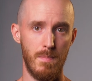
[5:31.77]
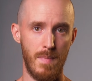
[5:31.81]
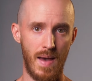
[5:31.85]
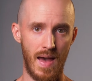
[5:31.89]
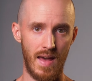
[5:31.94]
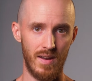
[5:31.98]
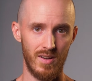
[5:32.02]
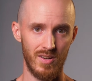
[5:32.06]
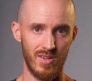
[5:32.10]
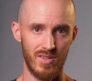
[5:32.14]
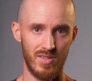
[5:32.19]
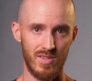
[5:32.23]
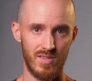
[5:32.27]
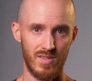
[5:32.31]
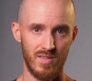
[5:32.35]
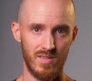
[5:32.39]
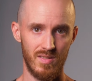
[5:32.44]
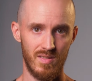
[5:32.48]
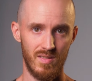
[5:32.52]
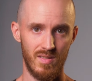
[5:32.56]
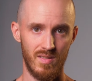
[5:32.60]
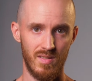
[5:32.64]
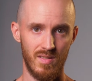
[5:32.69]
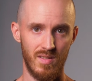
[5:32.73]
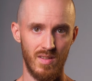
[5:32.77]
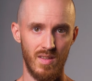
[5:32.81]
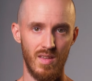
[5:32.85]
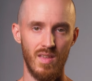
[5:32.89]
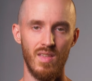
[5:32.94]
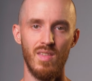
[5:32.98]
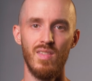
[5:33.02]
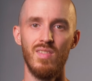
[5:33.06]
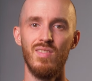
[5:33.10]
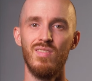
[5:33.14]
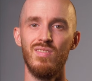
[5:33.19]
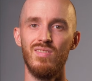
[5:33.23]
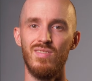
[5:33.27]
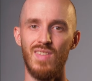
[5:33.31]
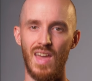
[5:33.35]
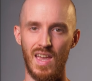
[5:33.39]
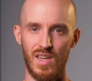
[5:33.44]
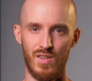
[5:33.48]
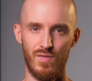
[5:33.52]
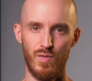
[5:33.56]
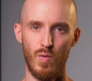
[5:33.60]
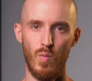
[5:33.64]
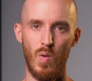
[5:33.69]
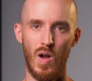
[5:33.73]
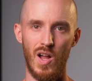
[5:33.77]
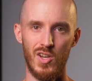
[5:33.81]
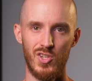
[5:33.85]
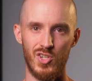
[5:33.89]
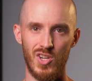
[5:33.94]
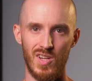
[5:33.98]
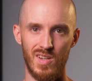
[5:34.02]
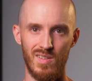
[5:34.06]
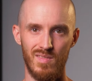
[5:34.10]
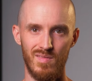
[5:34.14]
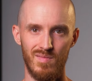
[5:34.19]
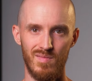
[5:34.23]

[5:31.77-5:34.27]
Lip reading: matters. Thanks for watching.